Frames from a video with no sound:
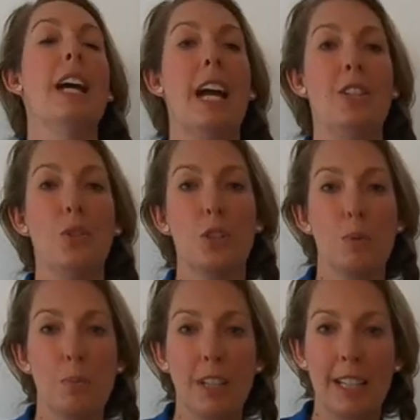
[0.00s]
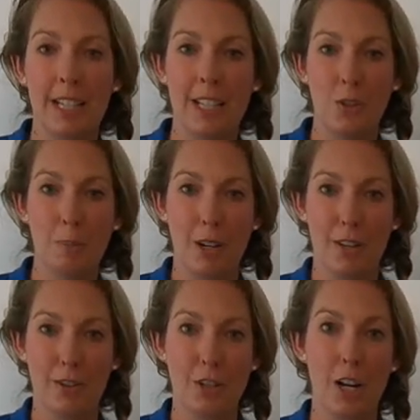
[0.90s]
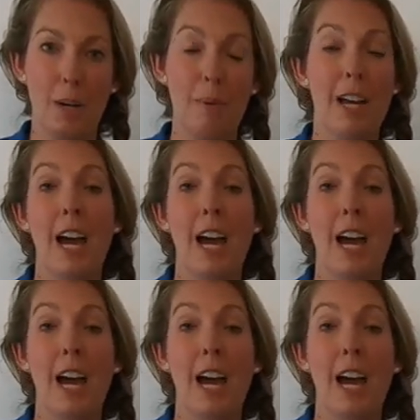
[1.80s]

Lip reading: and you can sprinkle it in your bathtub,